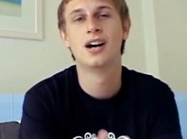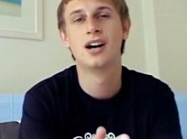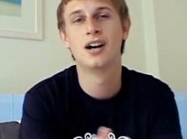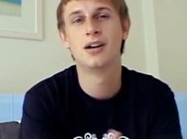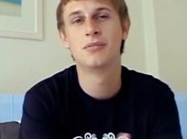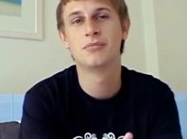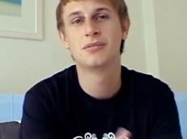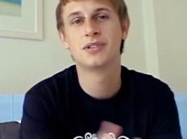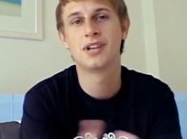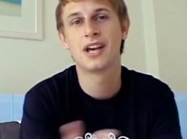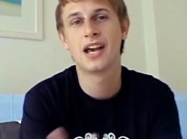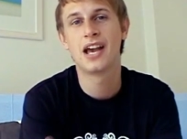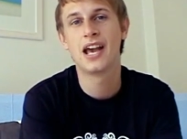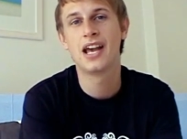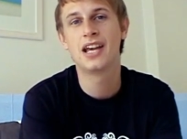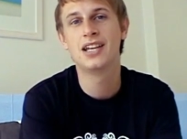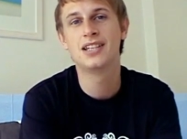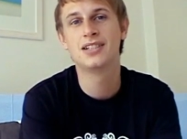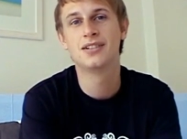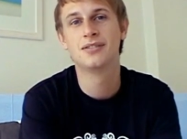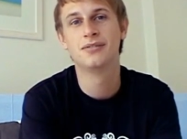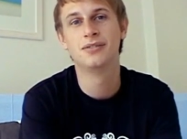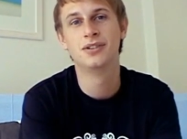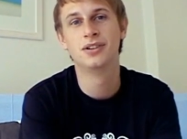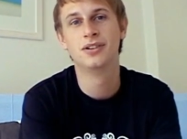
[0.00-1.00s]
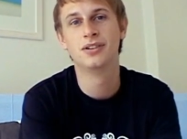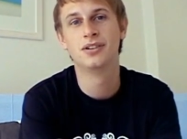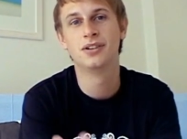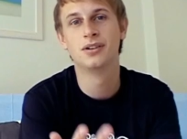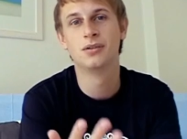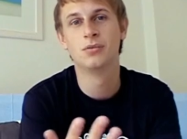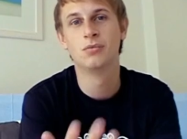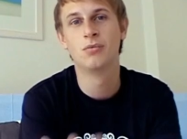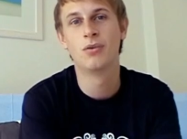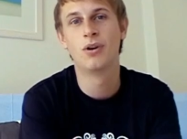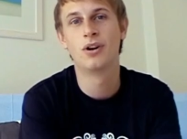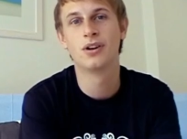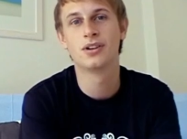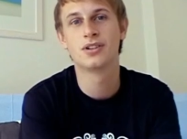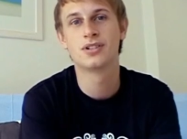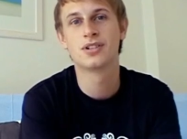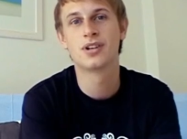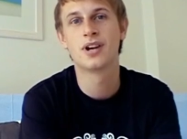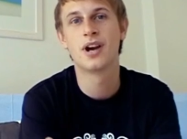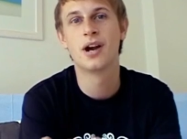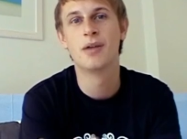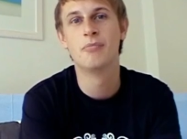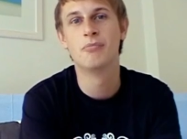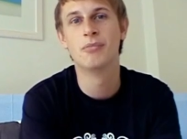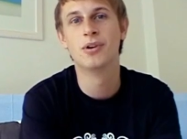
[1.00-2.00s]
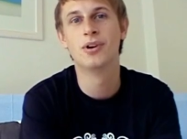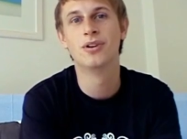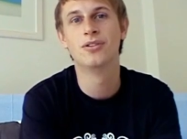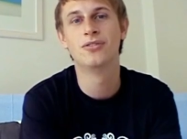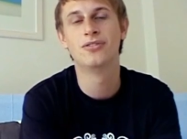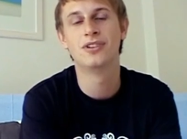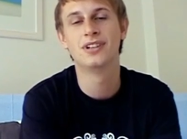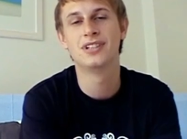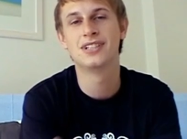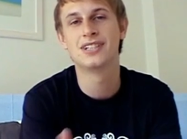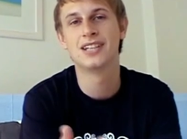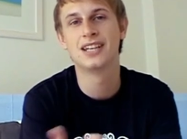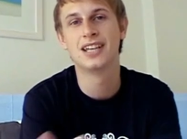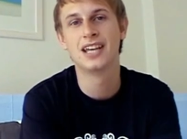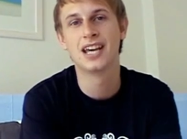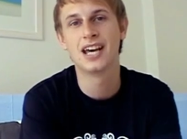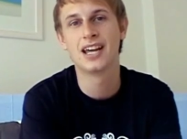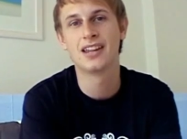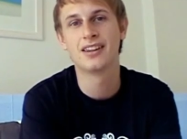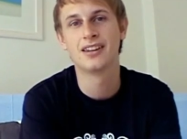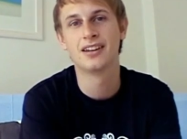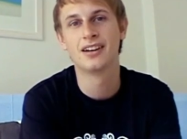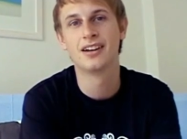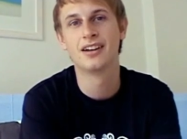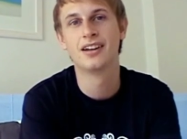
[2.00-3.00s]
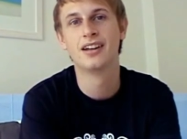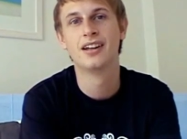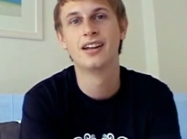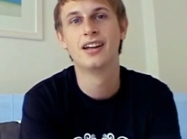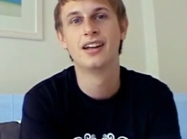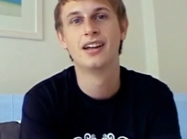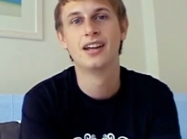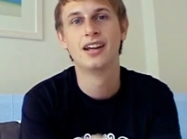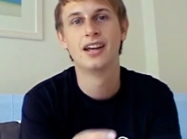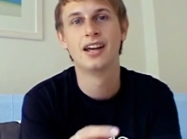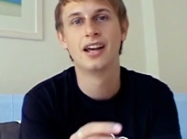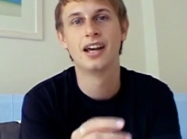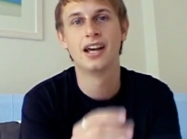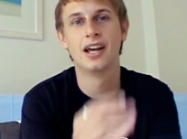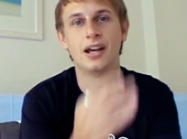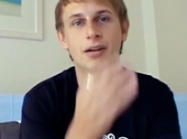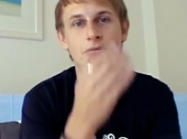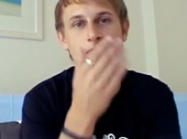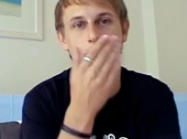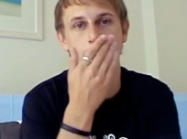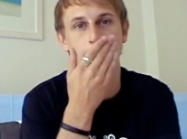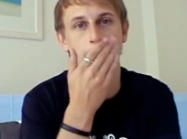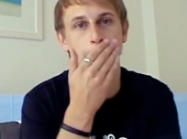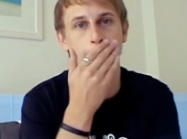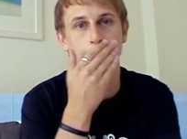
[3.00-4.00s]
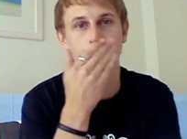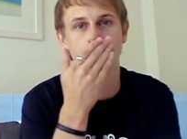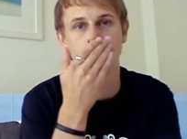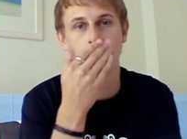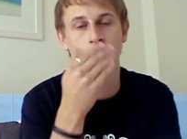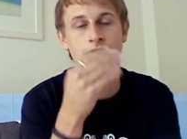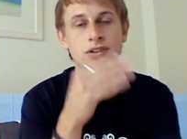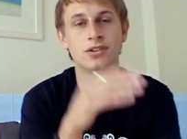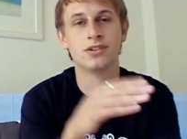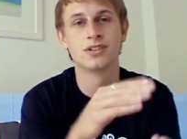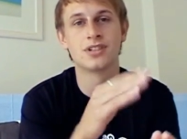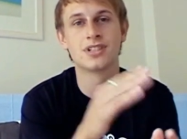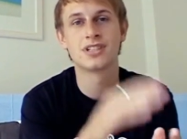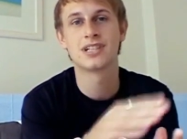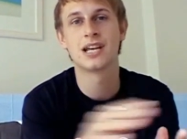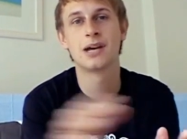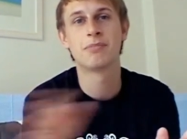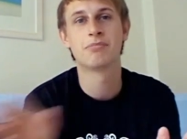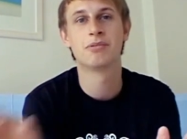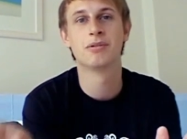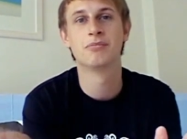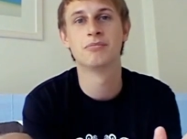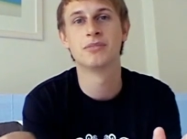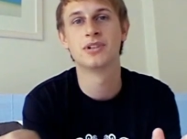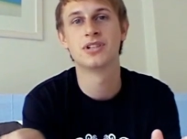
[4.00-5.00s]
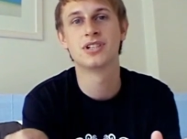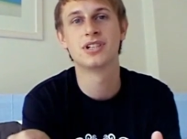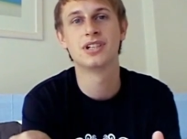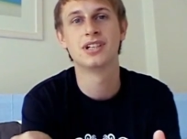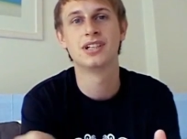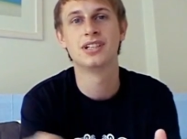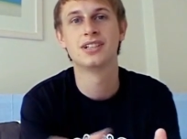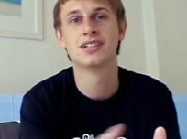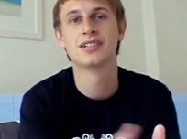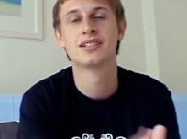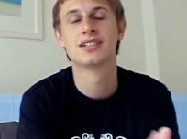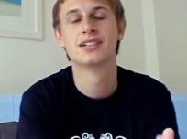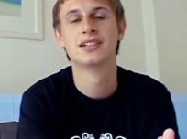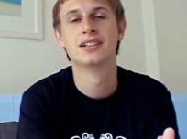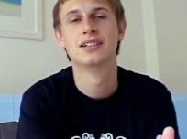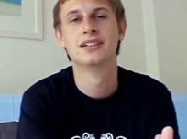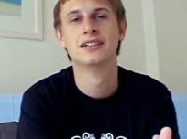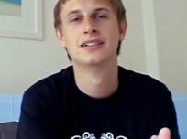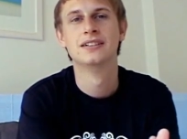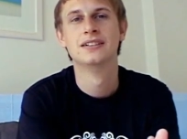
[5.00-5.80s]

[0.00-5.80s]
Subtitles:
up to 8 of you could watch a movie together on your separate machines.